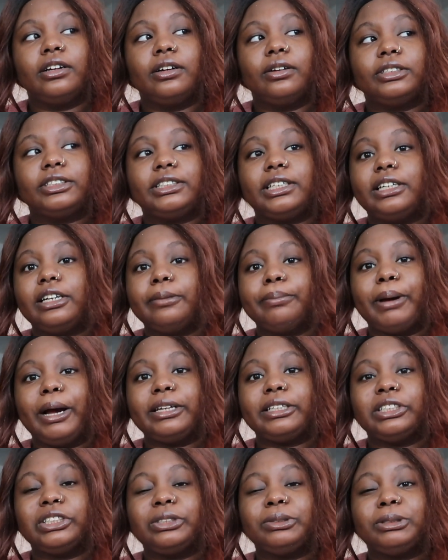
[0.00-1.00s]
sitting
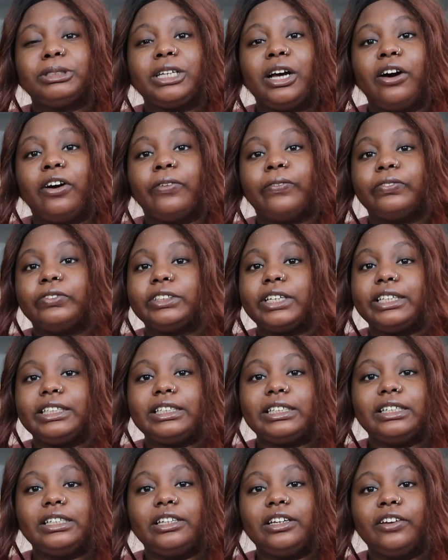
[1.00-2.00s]
by themselves, like,
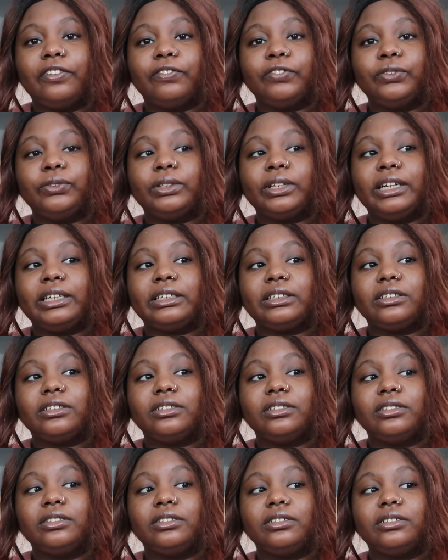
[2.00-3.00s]
eating food, like,
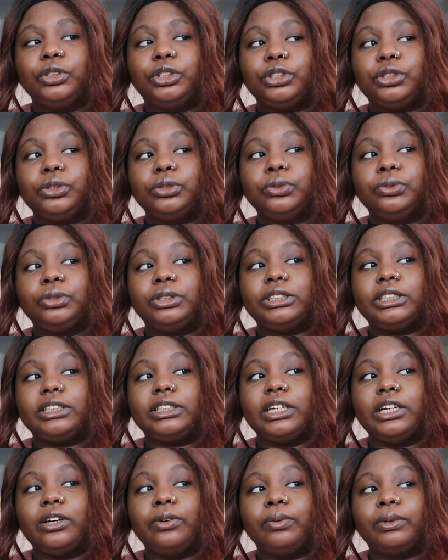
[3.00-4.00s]
do you sit
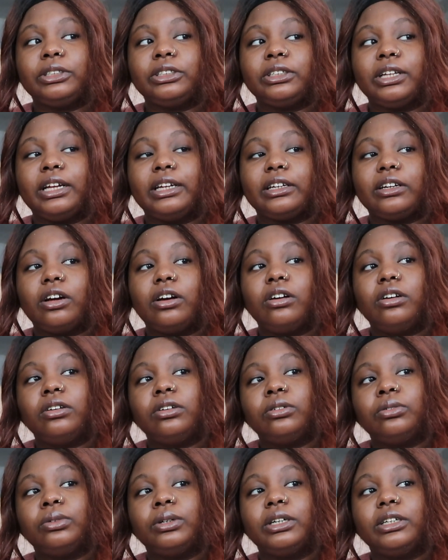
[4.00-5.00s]
there and wonder, like,
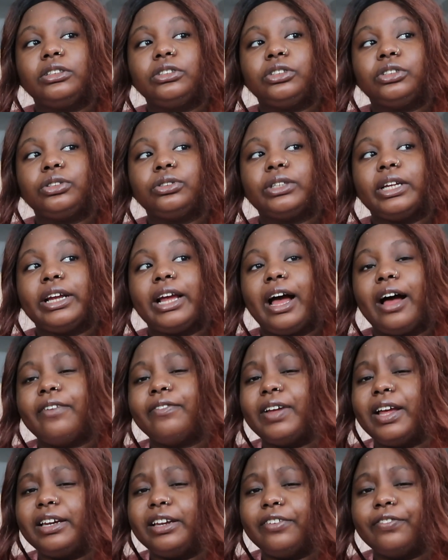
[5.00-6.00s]
oh, do they have
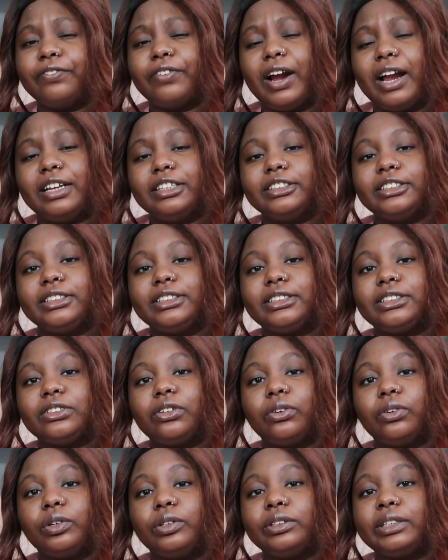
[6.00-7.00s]
any friends
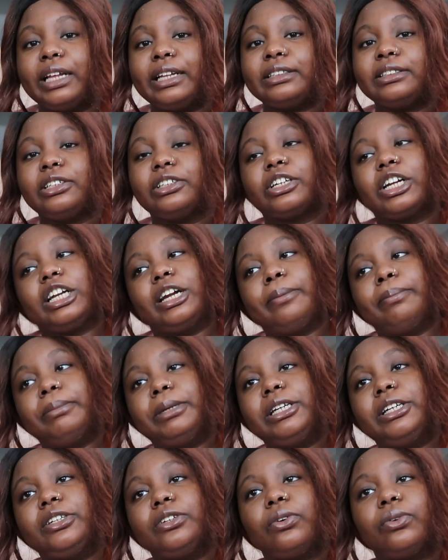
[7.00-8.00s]
that they're gonna
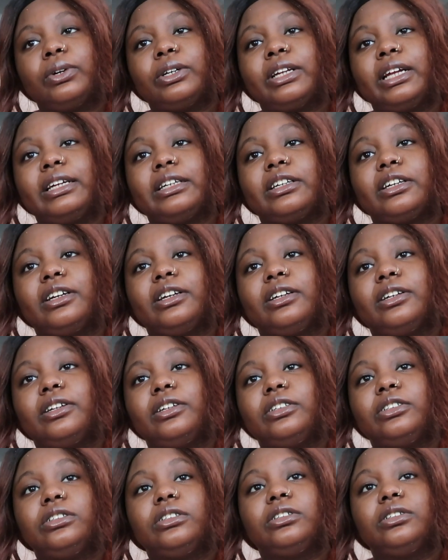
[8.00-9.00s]
meet? Or, like,
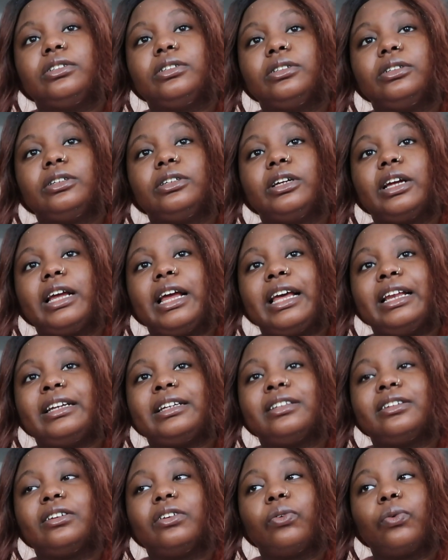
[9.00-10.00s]

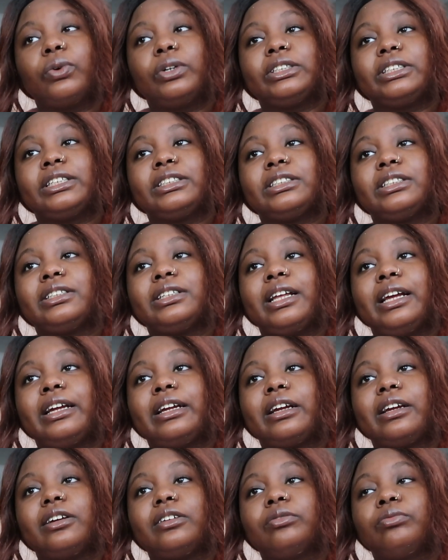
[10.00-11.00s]
and, or does it,
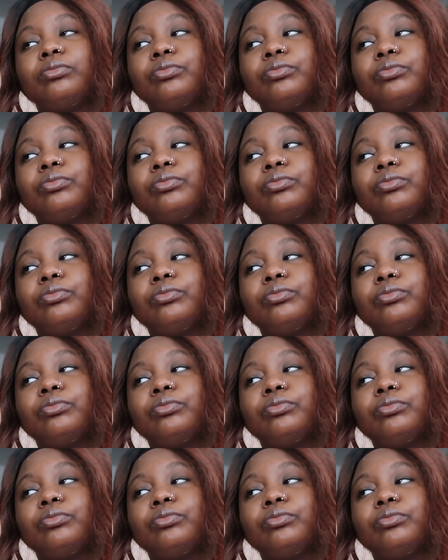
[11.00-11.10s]
like,